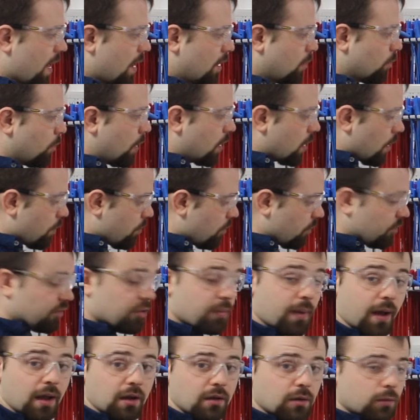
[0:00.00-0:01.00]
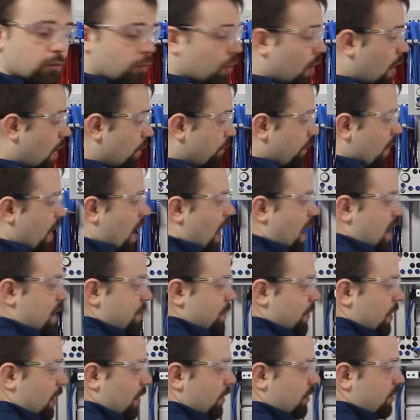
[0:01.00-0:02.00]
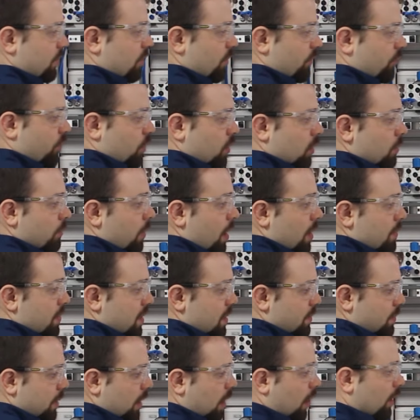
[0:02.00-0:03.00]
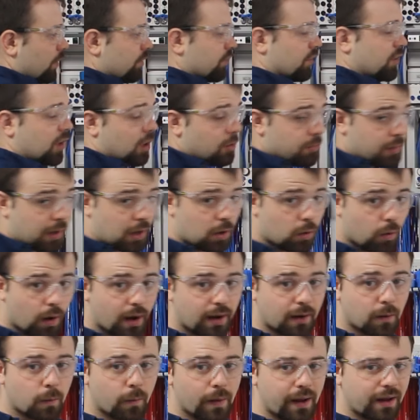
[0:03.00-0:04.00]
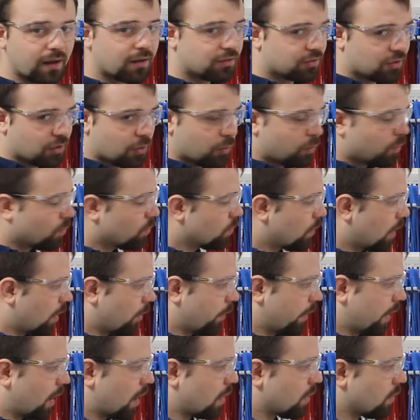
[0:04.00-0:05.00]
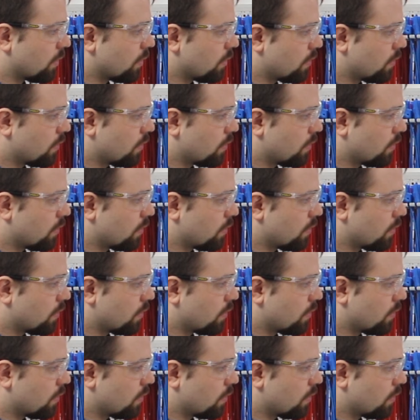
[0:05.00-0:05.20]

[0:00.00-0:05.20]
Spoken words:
then when I press the button, we'll have A plus followed by B plus. Now it'll be quite quick, so here we go.